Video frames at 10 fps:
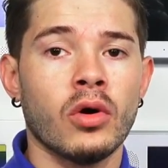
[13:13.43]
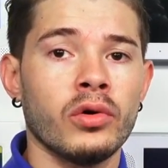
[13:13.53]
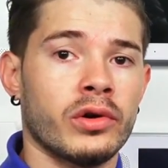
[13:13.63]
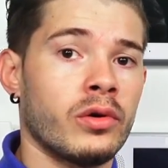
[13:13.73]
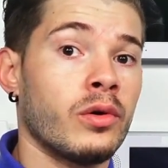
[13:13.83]

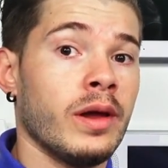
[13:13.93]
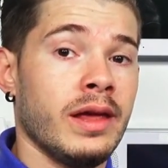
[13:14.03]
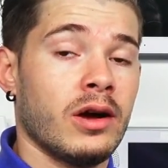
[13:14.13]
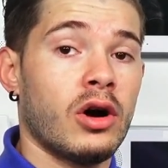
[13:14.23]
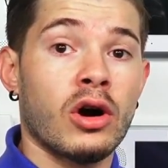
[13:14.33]
mode or
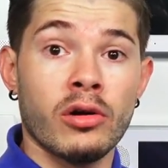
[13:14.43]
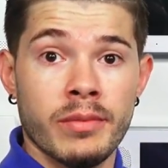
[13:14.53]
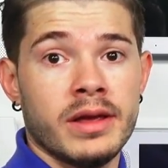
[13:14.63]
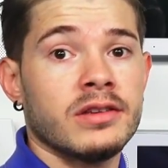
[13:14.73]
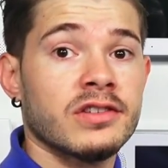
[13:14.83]

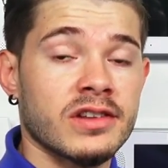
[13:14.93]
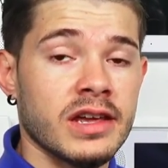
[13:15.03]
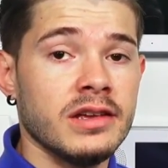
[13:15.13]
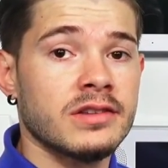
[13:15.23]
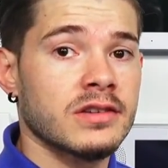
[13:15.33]
arming
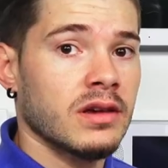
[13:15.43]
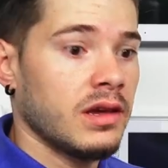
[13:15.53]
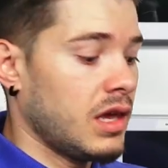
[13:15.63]
states,